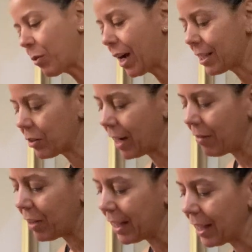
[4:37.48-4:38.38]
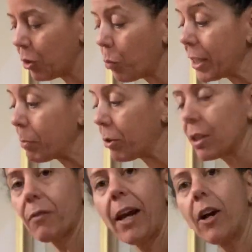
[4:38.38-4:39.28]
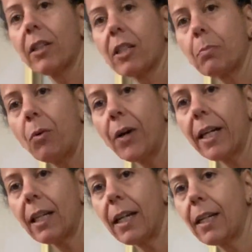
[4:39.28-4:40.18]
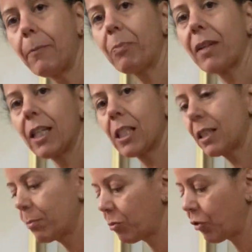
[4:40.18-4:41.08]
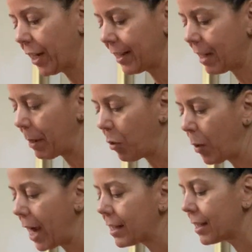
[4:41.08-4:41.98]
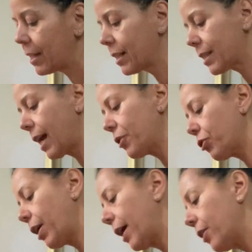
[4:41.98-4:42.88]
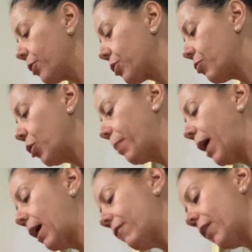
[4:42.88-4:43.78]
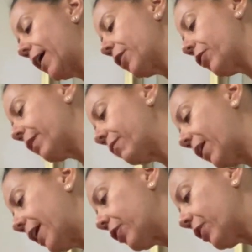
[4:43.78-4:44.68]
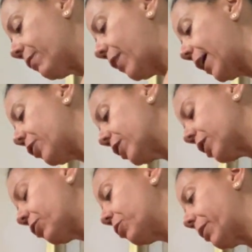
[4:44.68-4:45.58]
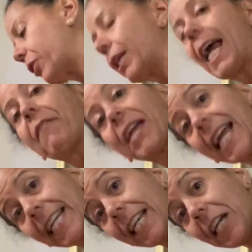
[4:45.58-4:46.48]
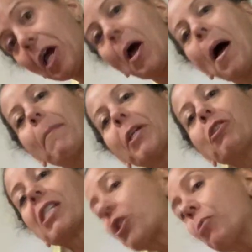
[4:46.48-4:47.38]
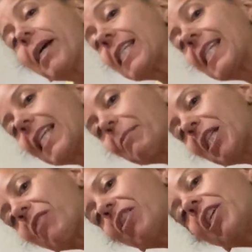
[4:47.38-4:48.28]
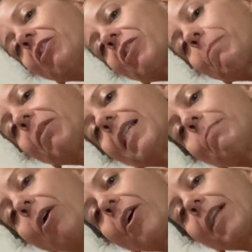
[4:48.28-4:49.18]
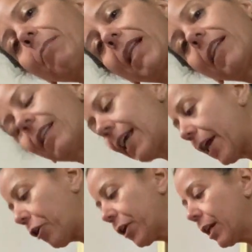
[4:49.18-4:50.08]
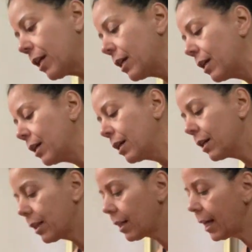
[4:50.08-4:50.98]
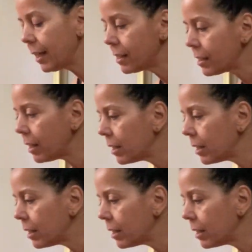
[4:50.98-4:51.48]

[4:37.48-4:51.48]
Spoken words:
waxed, so I have like little whispers of hair at this point. Like, that's the great thing about waxing, is that your hairs grow back finer and finer and finer until you barely have any, but you still might see them in this video, so please pardon my little hairy legs.